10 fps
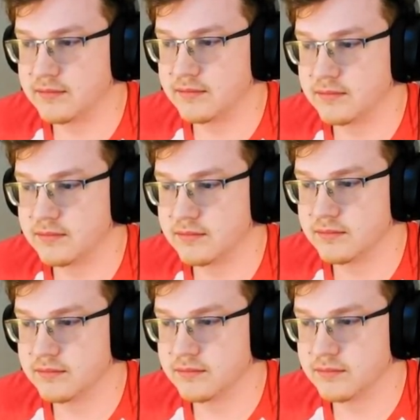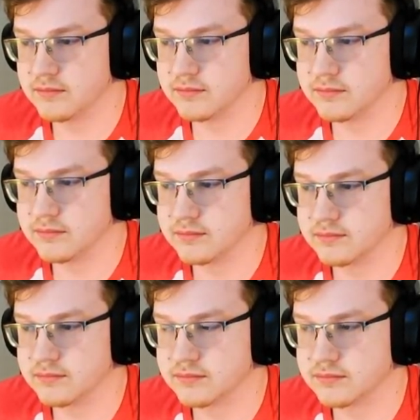
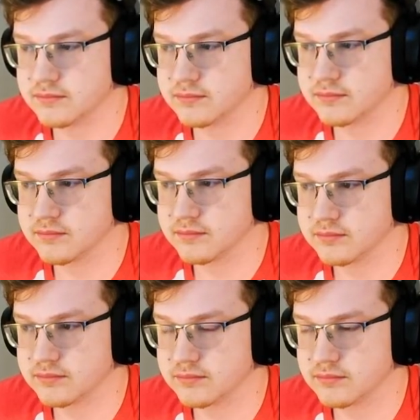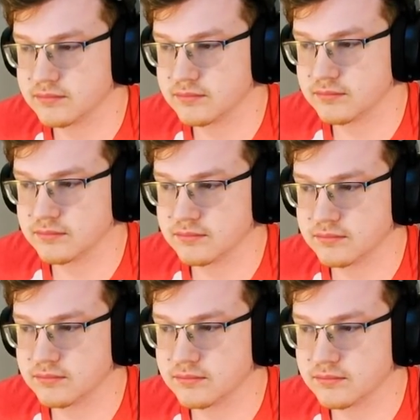
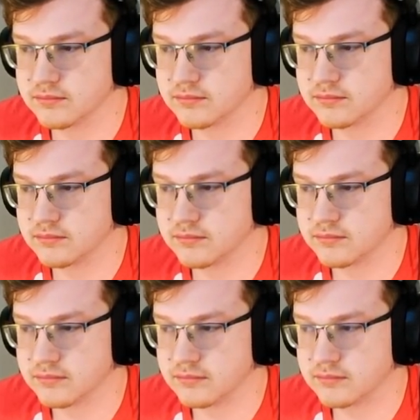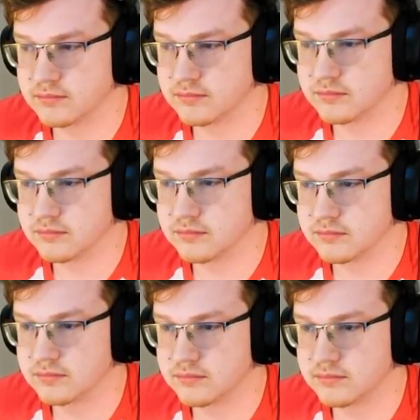
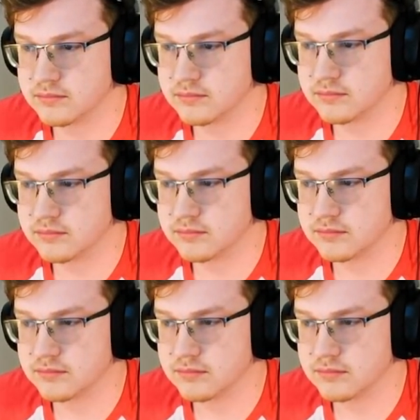Nothing is said.